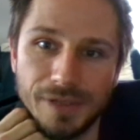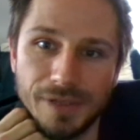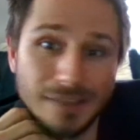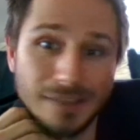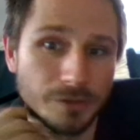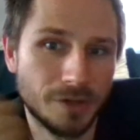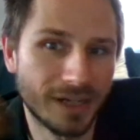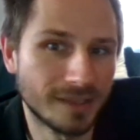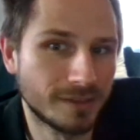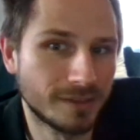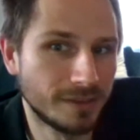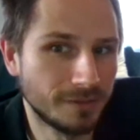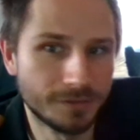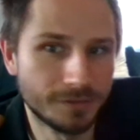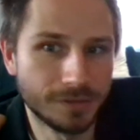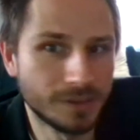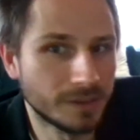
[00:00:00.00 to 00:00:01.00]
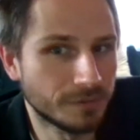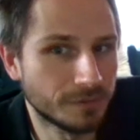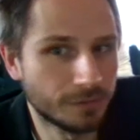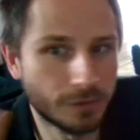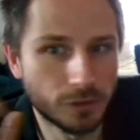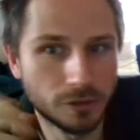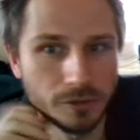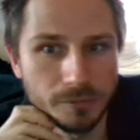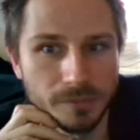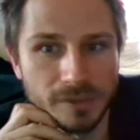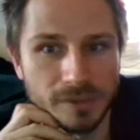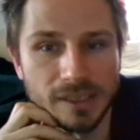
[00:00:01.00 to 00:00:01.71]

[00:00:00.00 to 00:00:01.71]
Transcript: attractive in a form,